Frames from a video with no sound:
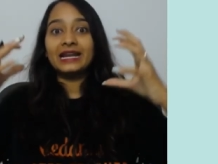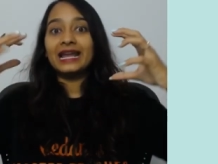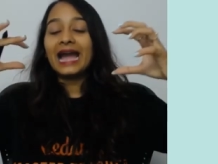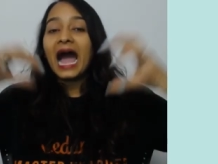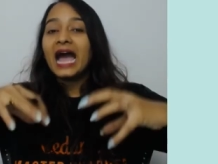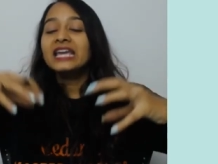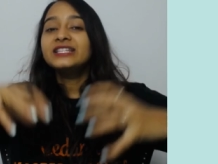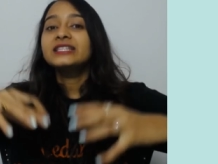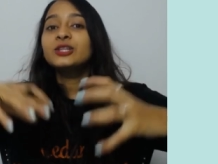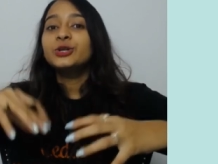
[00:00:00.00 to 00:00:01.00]
Like I
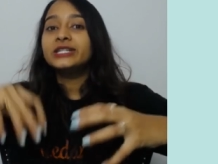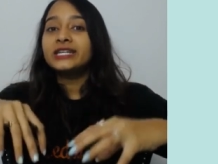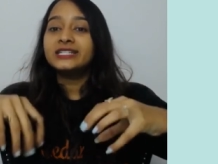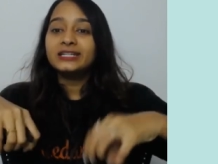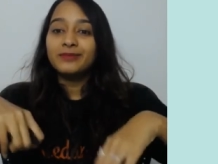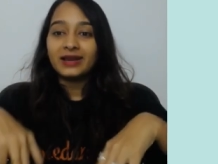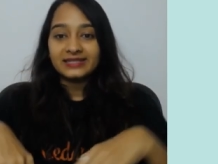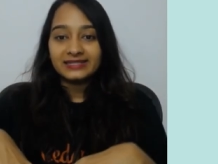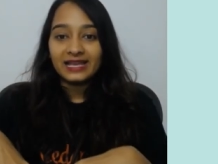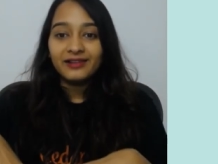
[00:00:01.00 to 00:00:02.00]
just rotated
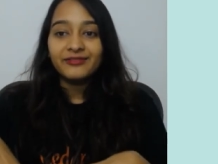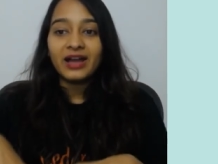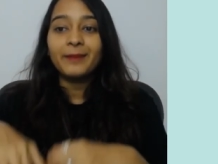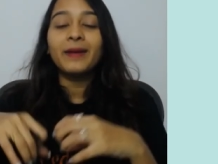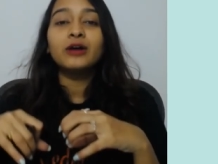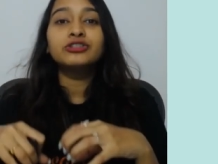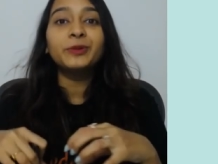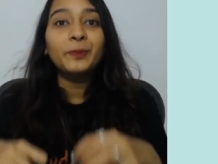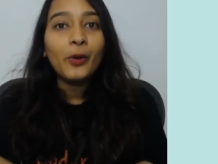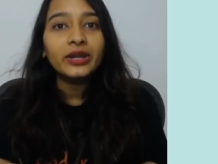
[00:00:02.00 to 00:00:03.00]
myself about a
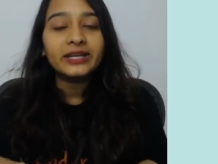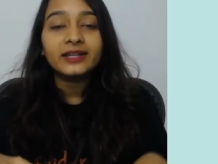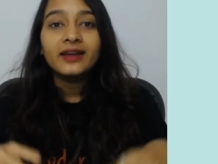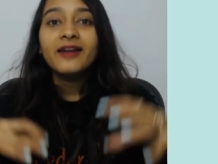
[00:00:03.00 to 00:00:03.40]
point.